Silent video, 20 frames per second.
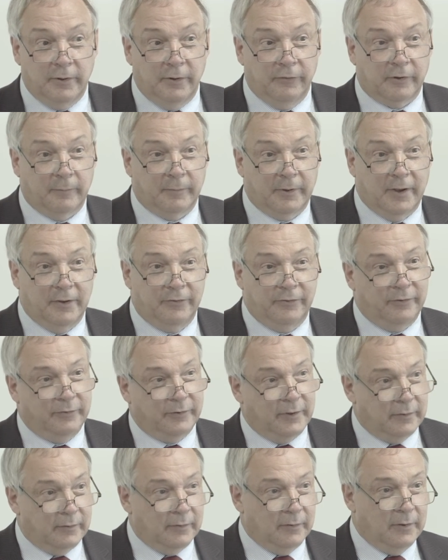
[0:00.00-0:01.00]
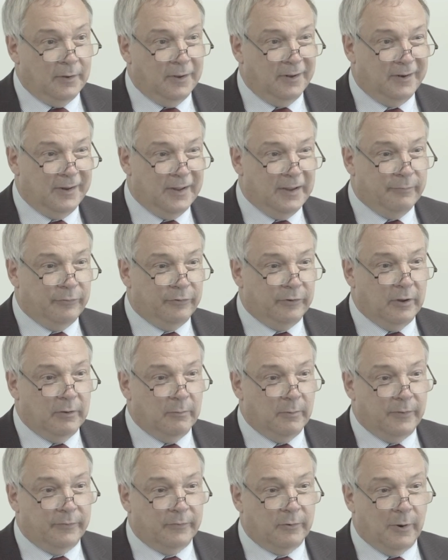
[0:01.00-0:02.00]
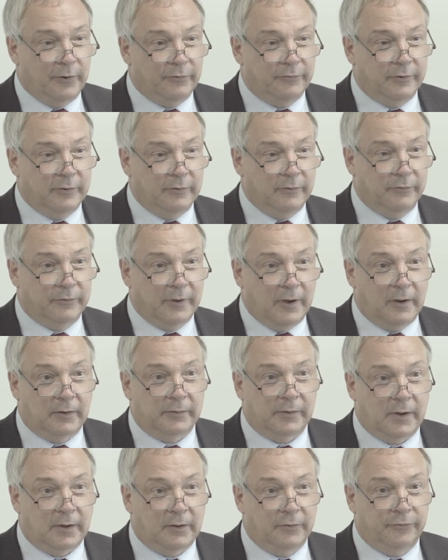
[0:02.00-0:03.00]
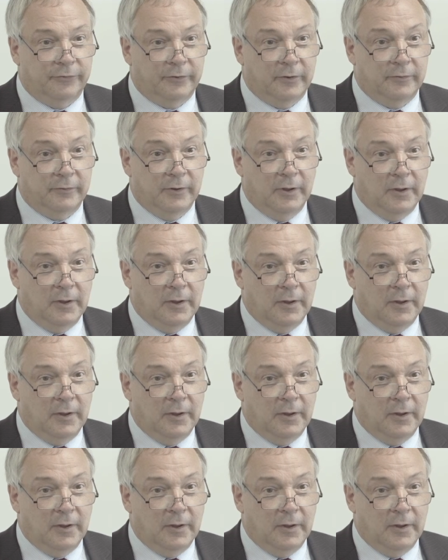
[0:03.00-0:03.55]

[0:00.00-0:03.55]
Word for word: In some cases, it leaves you with questions that aren't answered,